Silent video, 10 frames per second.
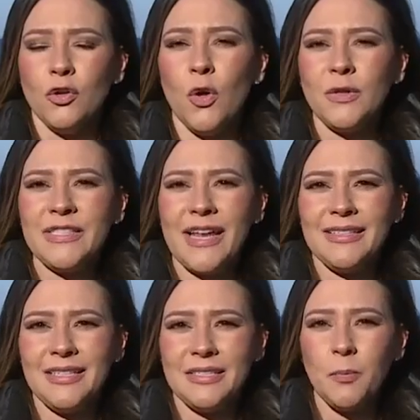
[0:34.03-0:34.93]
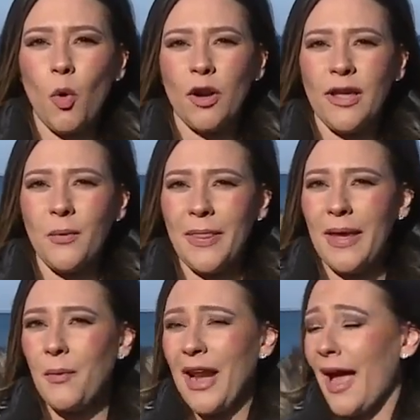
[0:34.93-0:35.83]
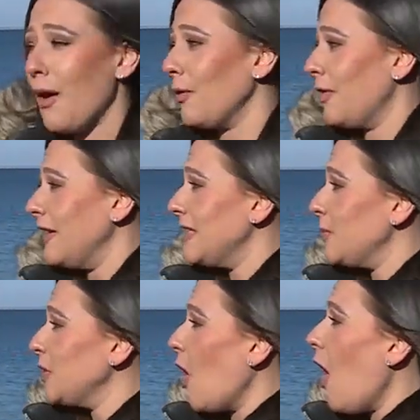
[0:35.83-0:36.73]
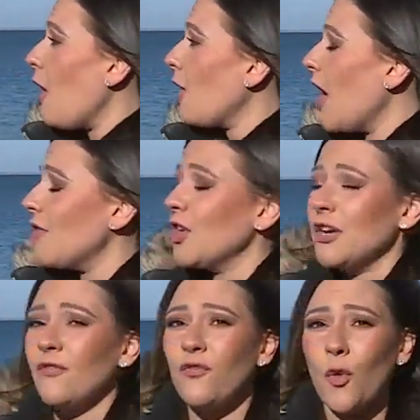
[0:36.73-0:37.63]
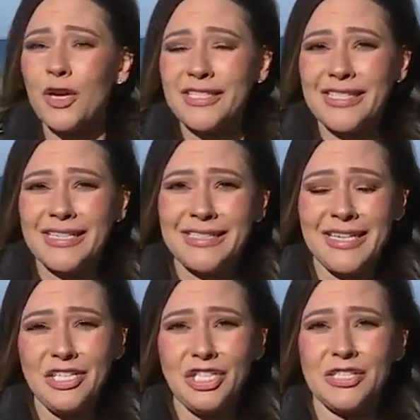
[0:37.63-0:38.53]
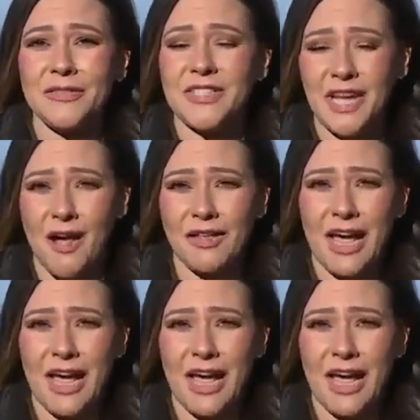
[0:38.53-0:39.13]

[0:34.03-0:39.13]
Knoll says this morning when they went out, this was all covered in four to six inches of solid